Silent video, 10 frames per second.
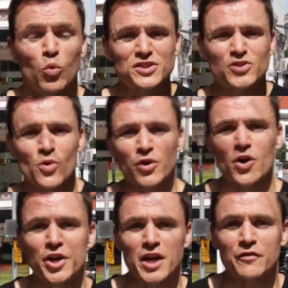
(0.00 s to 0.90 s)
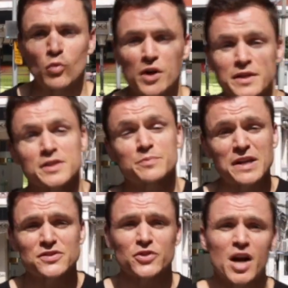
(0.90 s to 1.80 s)
What's going on, everyone?
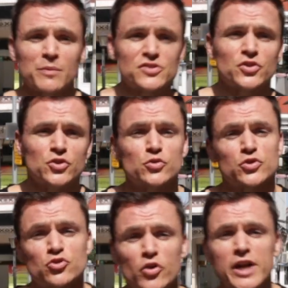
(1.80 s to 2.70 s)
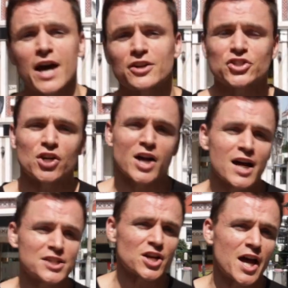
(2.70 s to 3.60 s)
Spencer coming to you straight out of
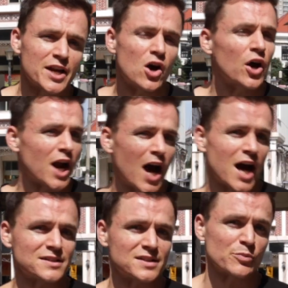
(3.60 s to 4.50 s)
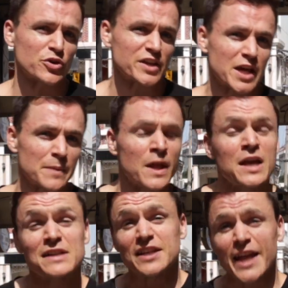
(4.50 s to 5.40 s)
Shanghai, China on a hot summer day.
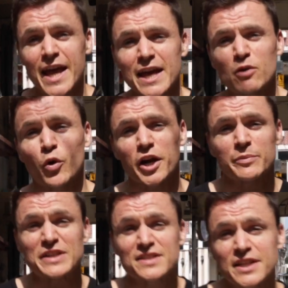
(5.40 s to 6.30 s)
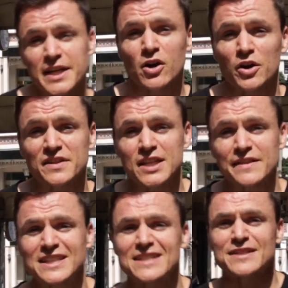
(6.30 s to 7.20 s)
Today, we're gonna be sinking our
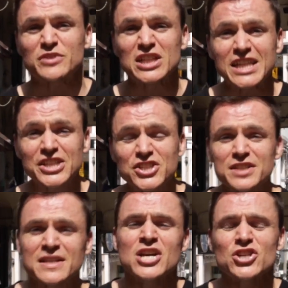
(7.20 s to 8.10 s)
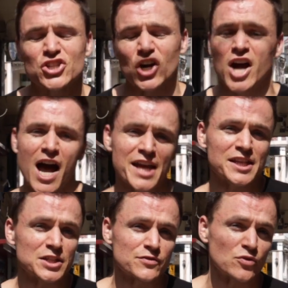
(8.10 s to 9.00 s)
teeth into some delicious
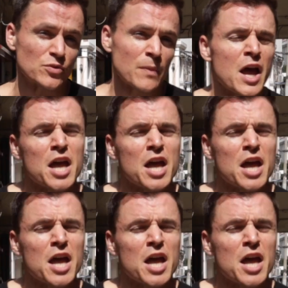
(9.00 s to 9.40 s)
Shanghainese food.